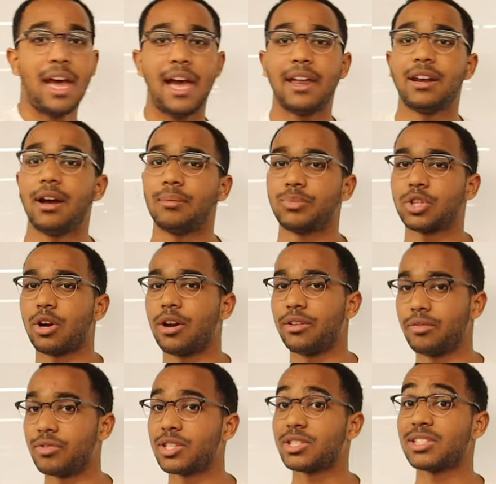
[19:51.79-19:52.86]
and I'm
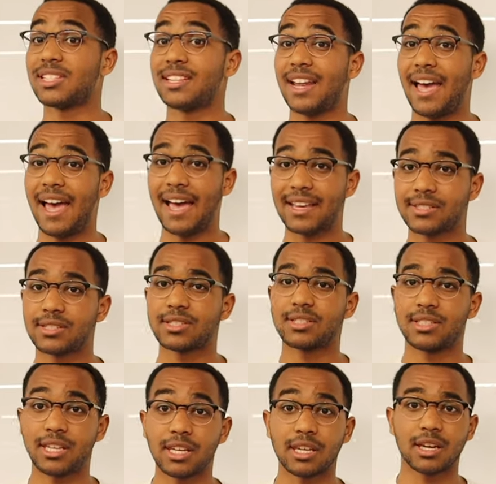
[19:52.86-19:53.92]
sorry, this is an
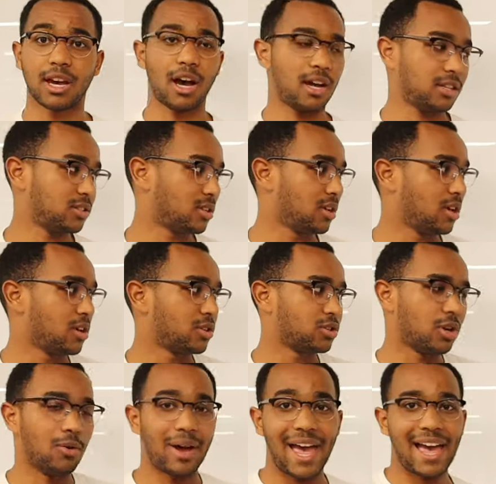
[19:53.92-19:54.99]
ST cut.
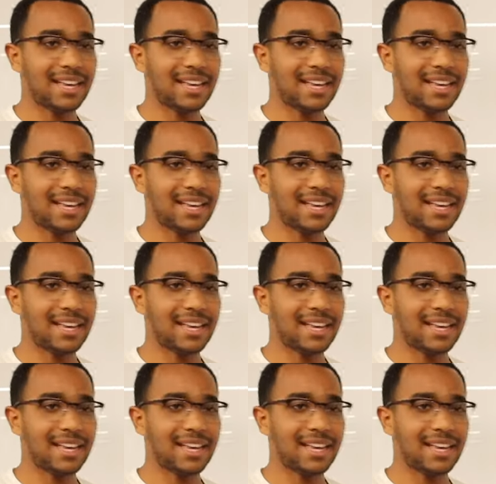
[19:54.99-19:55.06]
So